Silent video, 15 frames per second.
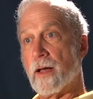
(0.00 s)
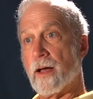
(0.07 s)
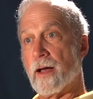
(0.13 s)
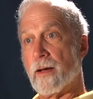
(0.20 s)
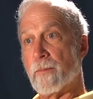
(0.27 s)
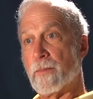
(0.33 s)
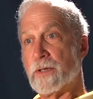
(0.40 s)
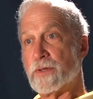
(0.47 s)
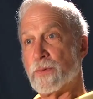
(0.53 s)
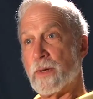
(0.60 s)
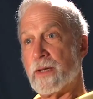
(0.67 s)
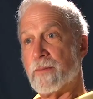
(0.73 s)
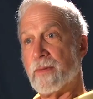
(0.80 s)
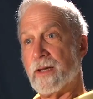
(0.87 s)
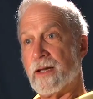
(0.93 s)
uh,
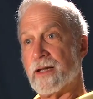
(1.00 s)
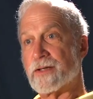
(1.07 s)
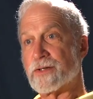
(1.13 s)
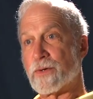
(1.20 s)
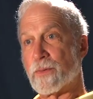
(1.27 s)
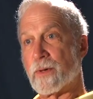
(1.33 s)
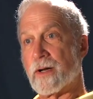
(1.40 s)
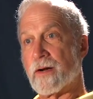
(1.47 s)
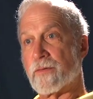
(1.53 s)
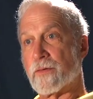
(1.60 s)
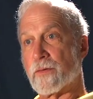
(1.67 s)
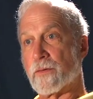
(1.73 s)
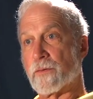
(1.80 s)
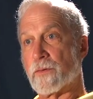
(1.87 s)
between meetings or whatever,